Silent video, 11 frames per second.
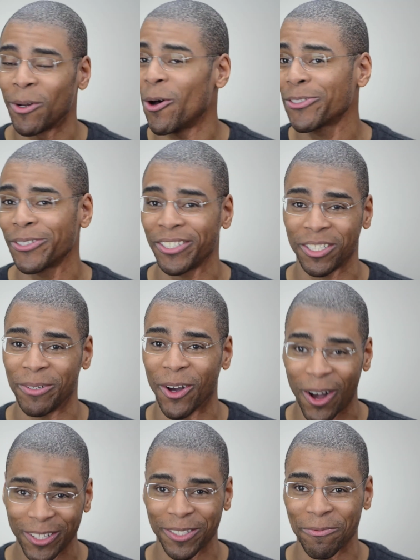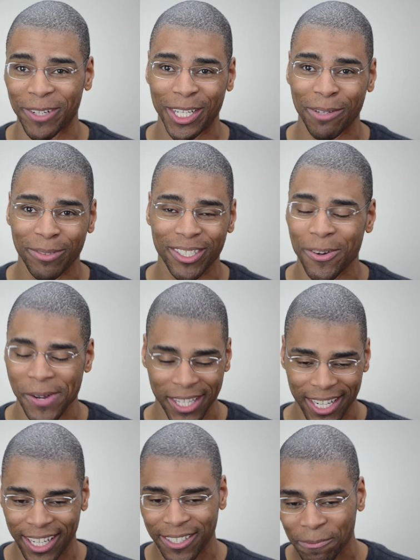also just to be awesome when it comes to knowing
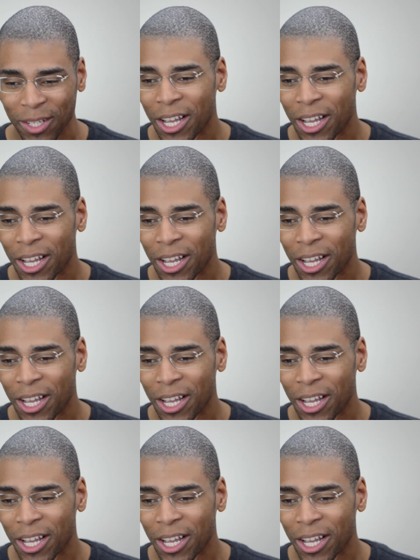Linux.